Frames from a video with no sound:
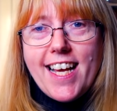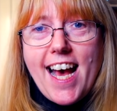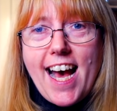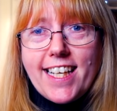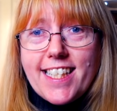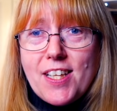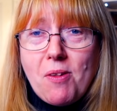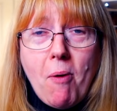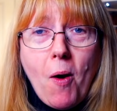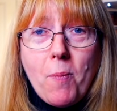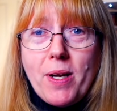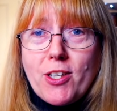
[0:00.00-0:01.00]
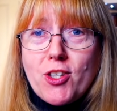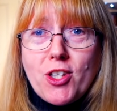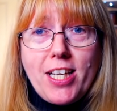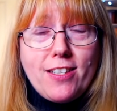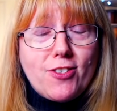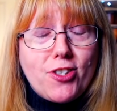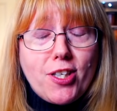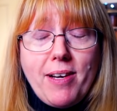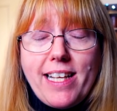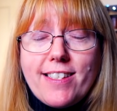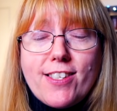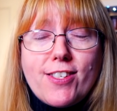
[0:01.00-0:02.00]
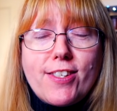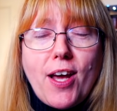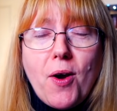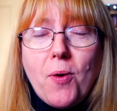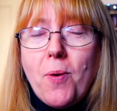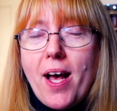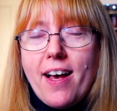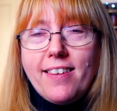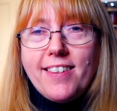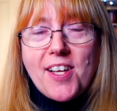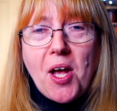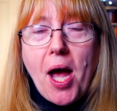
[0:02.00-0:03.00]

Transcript: And at the moment, she's doing so well.